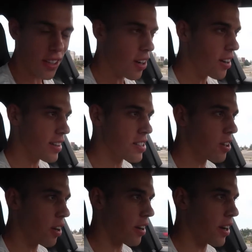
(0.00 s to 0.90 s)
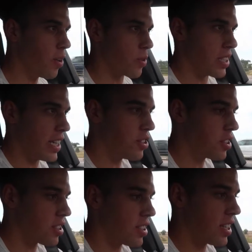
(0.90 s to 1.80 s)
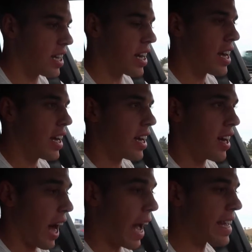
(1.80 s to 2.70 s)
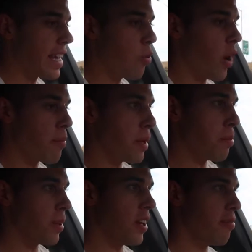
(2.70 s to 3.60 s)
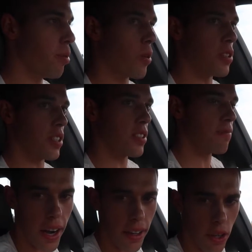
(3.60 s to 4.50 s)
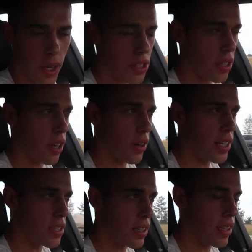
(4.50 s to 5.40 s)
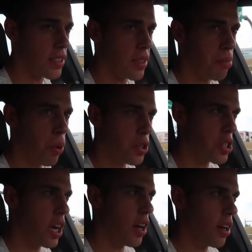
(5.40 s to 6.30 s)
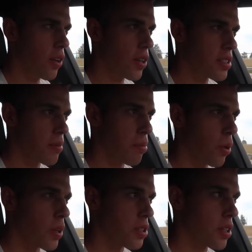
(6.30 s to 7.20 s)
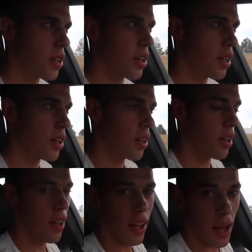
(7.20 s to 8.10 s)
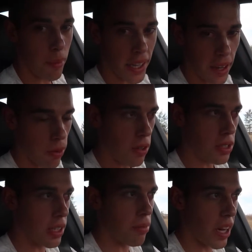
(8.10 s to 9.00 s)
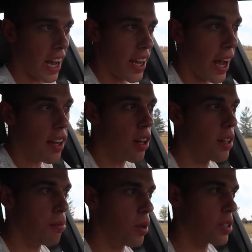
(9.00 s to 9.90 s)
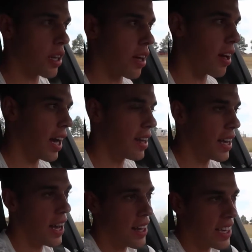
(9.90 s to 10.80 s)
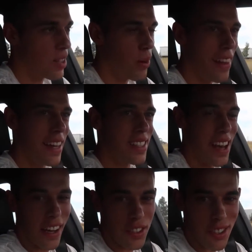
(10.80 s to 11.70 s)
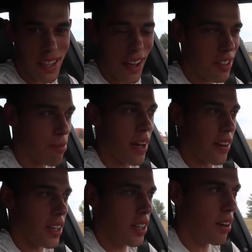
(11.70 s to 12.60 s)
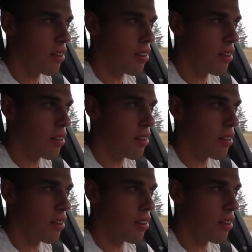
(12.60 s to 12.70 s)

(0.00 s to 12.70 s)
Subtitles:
car goes. It just, I get why people love Porsches. All right, question though, is it Porsche or is it Porsche? I'm gonna get roasted, but I call it Porsche. I like the way that sounds. It just sounds better, you know?